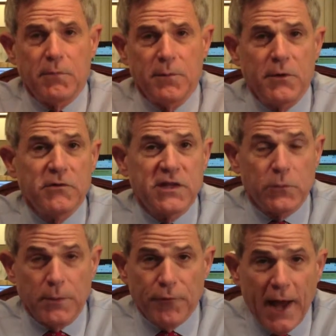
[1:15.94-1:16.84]
building
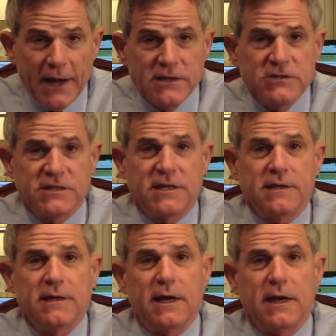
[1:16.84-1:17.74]
that we practice
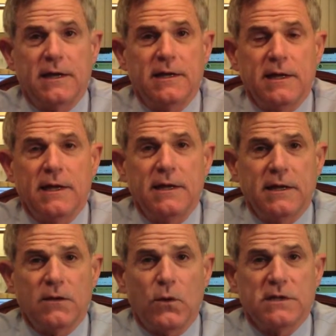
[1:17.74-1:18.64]
in
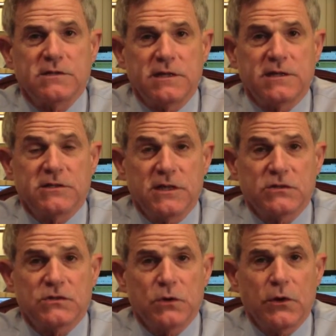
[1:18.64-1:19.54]
West Linn is a
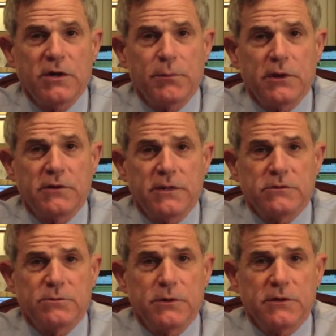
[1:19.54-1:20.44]
historic building. It
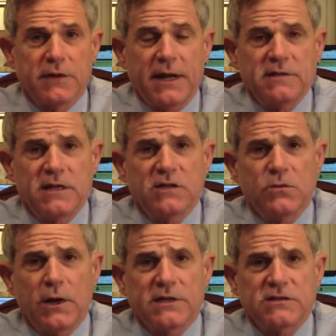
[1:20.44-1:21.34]
was built in
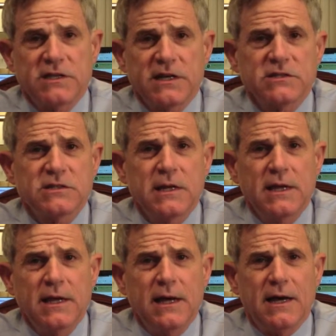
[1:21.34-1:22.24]
1926
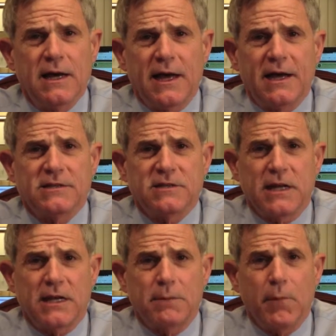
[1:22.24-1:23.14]
as
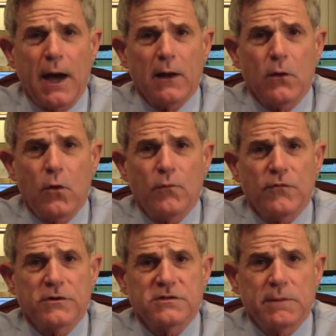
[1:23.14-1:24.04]
a model home
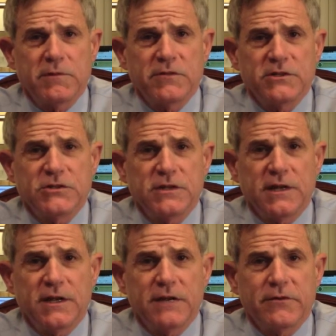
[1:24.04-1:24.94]
for a subdivision
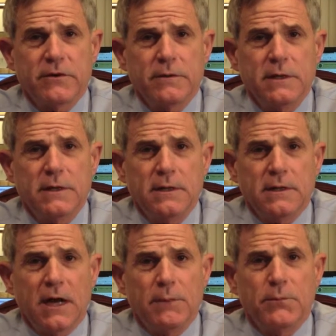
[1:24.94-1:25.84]
that never
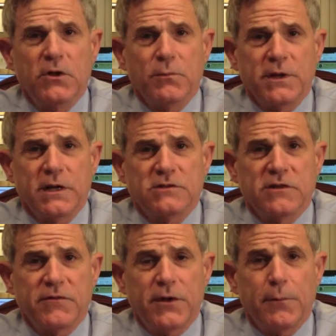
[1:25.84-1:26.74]
got built because
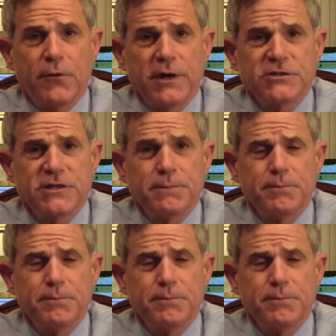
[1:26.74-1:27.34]
of the Depression.